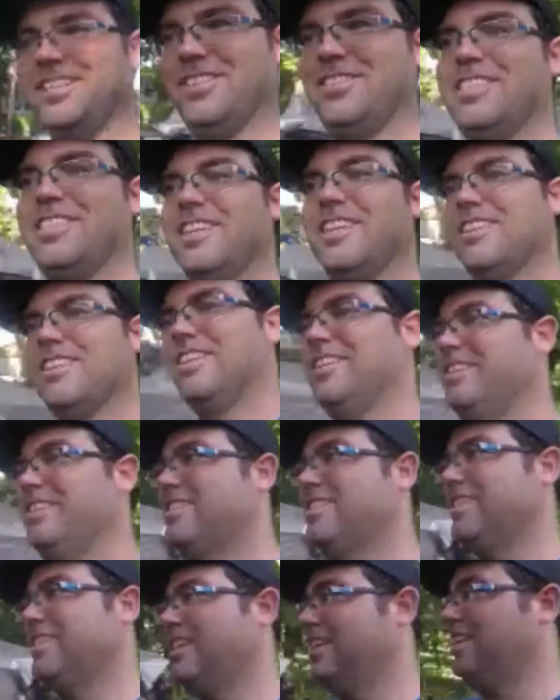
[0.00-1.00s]
Do something to
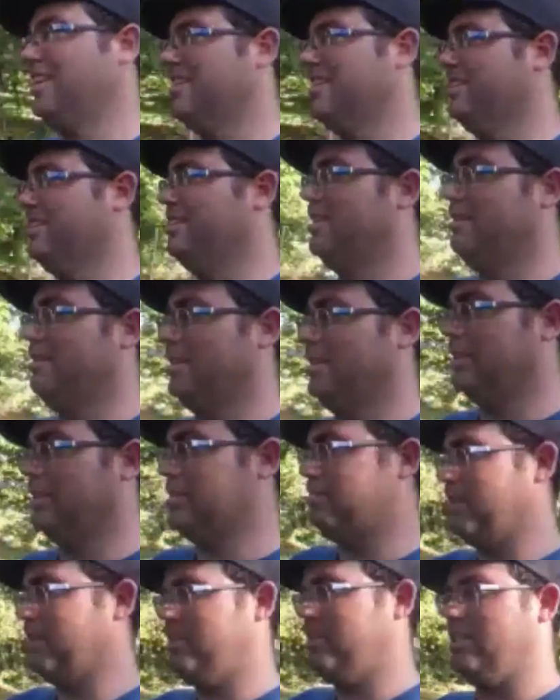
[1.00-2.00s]
say y'all's
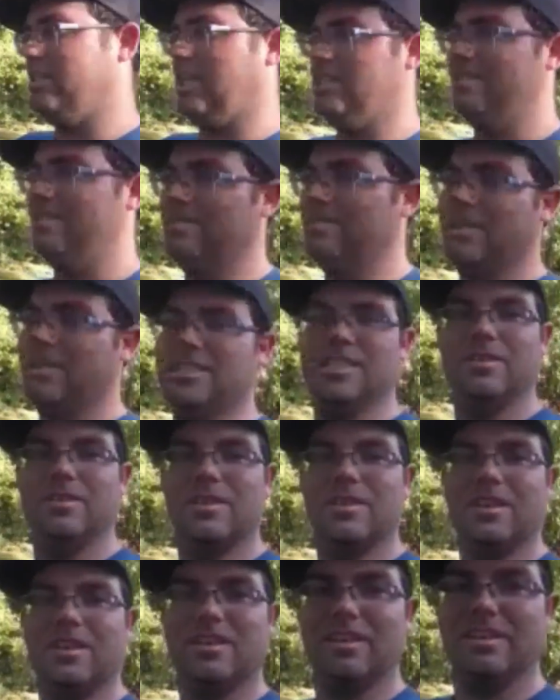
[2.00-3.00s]
appreciation for these
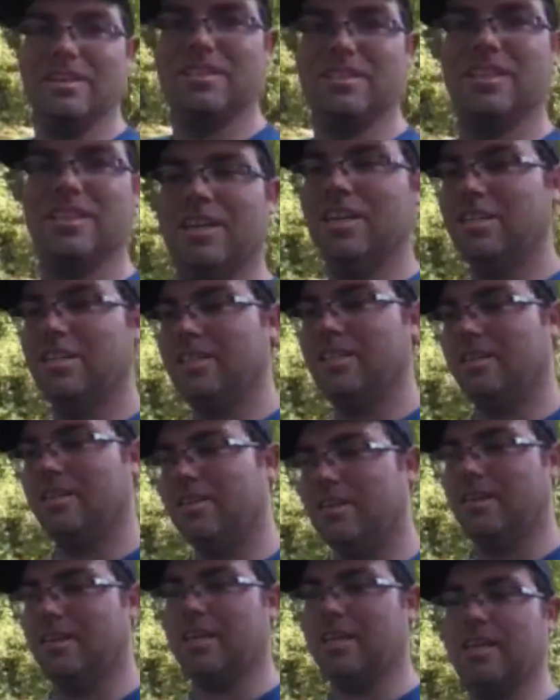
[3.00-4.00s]
old cars. So,
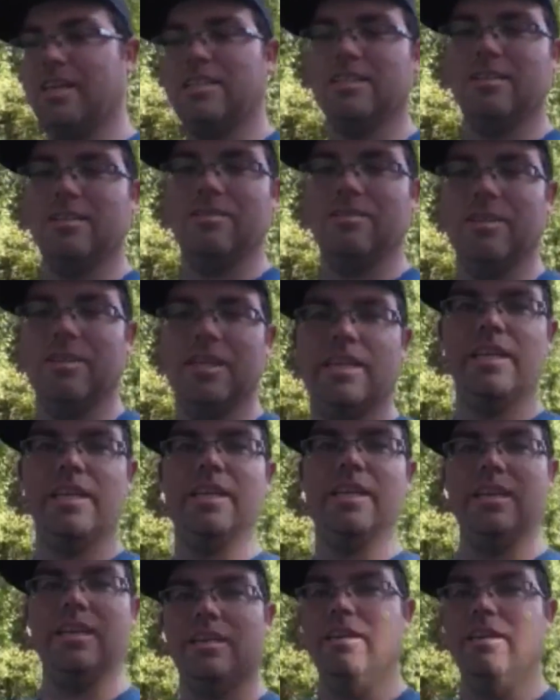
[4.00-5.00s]
all right, guys, I'm going to get out
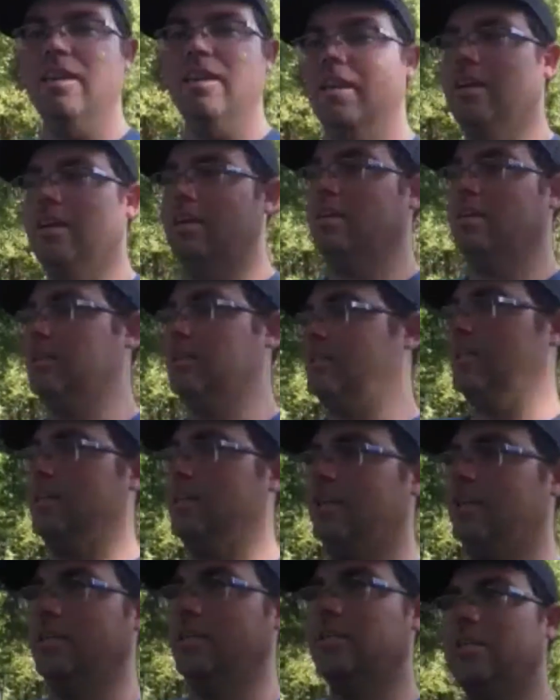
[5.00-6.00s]
of here. Y'all take
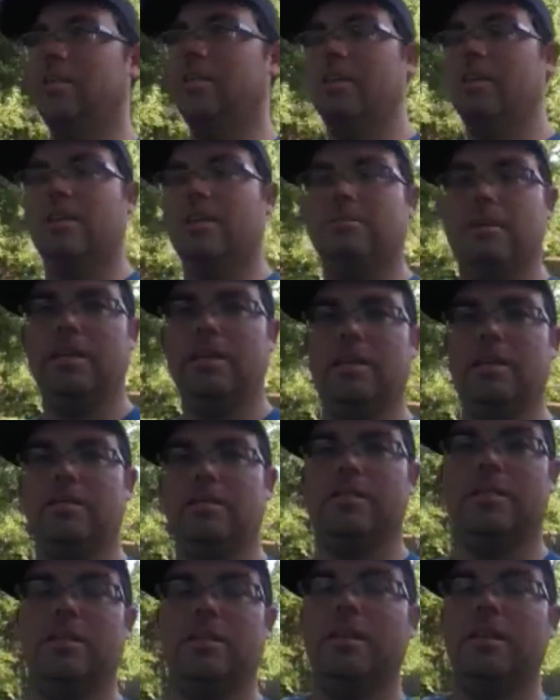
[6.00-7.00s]
it easy, and
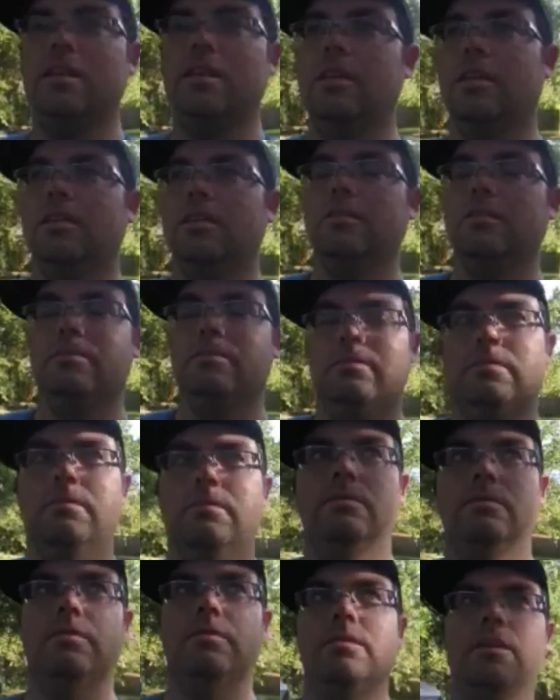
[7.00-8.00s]
peace.
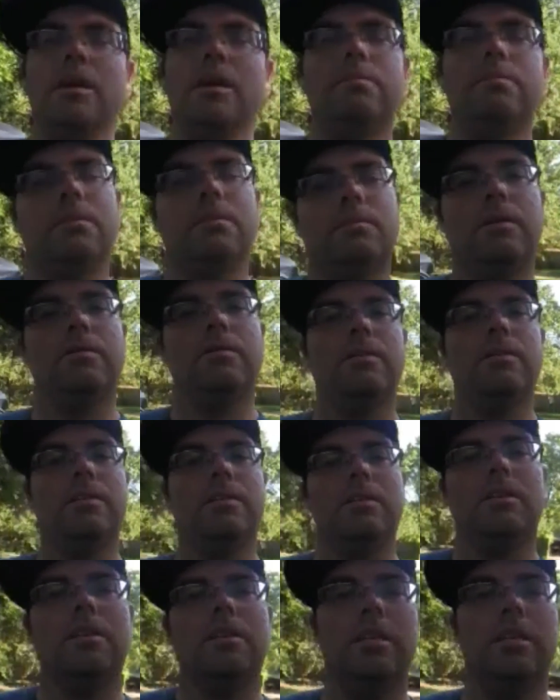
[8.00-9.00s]
I'm going to walk around
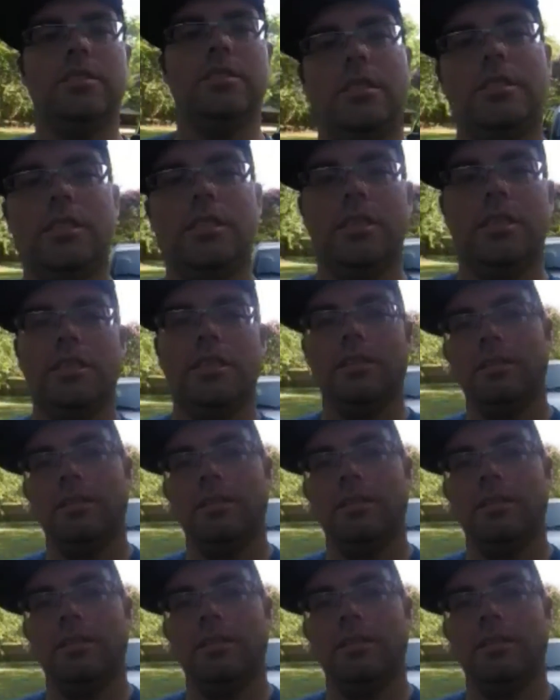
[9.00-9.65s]
the car and let y'all see it.